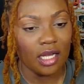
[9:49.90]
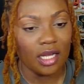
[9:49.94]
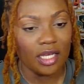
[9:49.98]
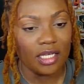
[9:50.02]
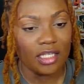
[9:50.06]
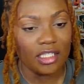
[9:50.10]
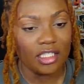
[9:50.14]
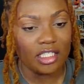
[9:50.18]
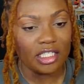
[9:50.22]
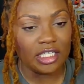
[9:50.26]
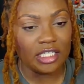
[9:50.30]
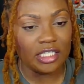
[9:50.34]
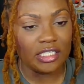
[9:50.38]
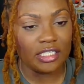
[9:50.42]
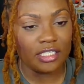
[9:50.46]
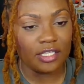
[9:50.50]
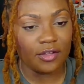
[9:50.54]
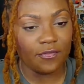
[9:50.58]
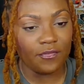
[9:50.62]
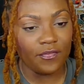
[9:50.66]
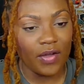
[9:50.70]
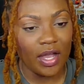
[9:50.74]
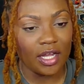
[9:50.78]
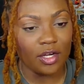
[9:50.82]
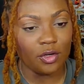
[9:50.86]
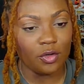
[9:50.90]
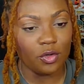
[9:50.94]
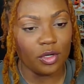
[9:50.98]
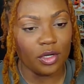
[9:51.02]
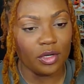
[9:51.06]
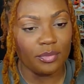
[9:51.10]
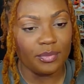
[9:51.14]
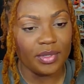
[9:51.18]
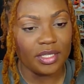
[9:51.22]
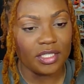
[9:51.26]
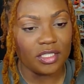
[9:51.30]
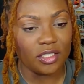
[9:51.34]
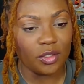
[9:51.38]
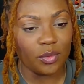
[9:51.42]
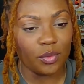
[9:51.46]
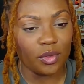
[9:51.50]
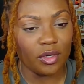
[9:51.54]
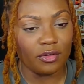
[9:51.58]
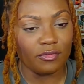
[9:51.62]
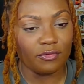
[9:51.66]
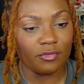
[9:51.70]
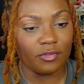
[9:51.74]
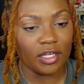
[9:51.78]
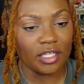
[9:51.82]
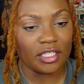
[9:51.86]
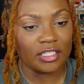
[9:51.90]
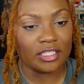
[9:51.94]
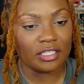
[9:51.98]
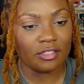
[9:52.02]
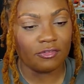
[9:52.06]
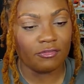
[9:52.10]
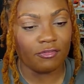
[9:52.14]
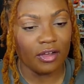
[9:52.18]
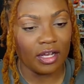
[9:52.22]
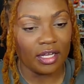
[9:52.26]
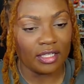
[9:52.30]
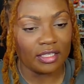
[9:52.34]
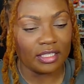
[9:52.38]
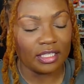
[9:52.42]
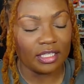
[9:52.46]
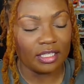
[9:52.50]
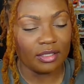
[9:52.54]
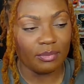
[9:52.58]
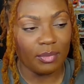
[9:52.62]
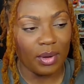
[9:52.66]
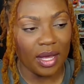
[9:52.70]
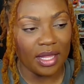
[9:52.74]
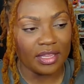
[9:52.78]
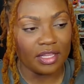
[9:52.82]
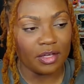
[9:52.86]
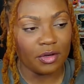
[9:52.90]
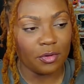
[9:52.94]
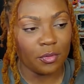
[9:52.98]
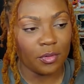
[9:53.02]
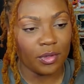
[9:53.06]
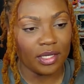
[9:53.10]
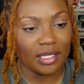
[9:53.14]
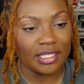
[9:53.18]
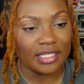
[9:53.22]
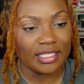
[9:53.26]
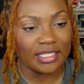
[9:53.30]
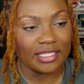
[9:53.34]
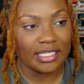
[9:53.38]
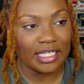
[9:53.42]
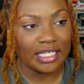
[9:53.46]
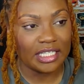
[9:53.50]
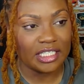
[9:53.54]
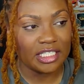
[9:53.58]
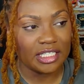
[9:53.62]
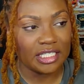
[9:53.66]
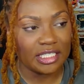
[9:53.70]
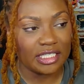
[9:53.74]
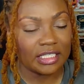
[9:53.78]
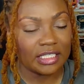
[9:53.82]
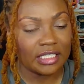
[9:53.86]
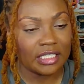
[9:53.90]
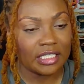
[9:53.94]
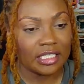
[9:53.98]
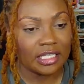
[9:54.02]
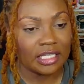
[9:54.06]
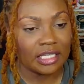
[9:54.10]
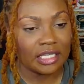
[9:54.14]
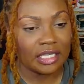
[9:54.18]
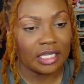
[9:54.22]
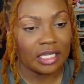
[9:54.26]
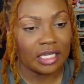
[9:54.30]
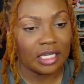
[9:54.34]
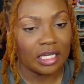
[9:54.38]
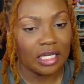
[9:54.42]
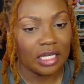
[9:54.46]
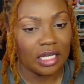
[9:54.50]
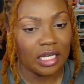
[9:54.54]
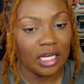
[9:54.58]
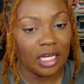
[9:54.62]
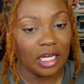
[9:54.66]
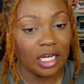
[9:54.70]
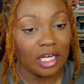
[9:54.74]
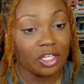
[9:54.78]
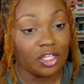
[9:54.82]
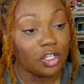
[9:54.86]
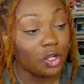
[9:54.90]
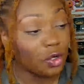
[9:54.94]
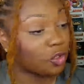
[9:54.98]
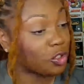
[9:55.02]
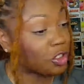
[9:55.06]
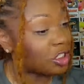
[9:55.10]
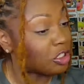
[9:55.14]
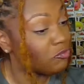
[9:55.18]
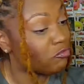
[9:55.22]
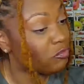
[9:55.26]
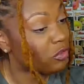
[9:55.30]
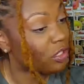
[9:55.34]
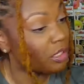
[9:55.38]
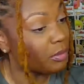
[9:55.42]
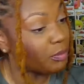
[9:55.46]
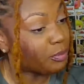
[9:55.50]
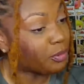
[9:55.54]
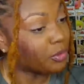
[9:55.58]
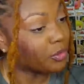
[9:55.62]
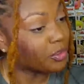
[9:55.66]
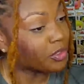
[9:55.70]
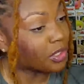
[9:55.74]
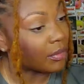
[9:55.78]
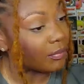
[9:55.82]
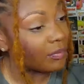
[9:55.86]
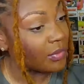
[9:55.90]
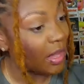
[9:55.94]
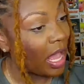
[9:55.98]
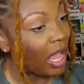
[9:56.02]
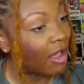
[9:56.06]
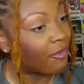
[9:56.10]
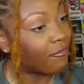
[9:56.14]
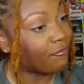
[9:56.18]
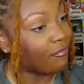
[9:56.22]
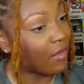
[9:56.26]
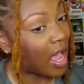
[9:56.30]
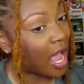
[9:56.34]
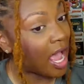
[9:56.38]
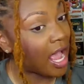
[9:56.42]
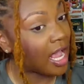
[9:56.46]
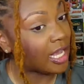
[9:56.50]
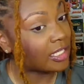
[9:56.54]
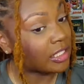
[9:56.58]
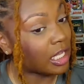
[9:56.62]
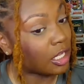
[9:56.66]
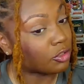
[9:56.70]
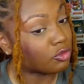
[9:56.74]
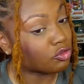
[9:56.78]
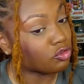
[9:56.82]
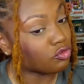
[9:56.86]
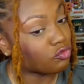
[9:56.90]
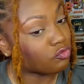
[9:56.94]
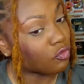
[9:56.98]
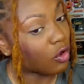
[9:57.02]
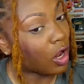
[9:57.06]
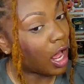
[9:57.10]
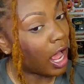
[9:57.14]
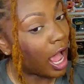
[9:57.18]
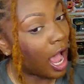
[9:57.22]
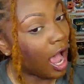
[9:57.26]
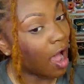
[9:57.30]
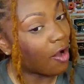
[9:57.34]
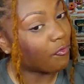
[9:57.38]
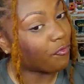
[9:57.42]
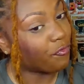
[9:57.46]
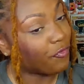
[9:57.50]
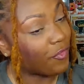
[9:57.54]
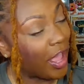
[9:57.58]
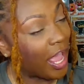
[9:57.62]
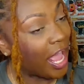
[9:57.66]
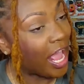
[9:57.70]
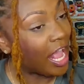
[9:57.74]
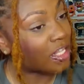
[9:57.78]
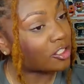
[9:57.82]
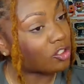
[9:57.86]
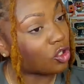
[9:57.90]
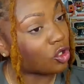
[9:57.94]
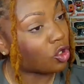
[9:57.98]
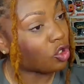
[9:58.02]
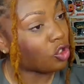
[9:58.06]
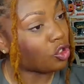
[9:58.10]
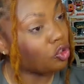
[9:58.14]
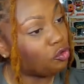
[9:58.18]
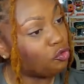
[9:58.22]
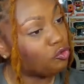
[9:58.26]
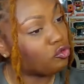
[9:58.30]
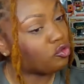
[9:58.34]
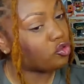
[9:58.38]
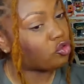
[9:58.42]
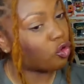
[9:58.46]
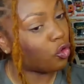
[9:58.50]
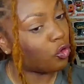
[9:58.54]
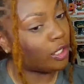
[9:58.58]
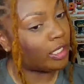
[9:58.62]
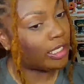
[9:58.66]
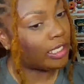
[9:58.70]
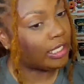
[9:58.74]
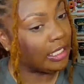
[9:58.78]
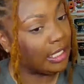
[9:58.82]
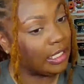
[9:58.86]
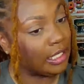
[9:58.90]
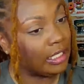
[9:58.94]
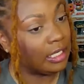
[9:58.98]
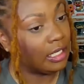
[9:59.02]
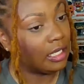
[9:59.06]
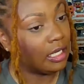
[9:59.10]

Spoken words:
She's the final abyssal one resurrected by the organization. Yo, she really pulled up that fast. How fast are you, shorty?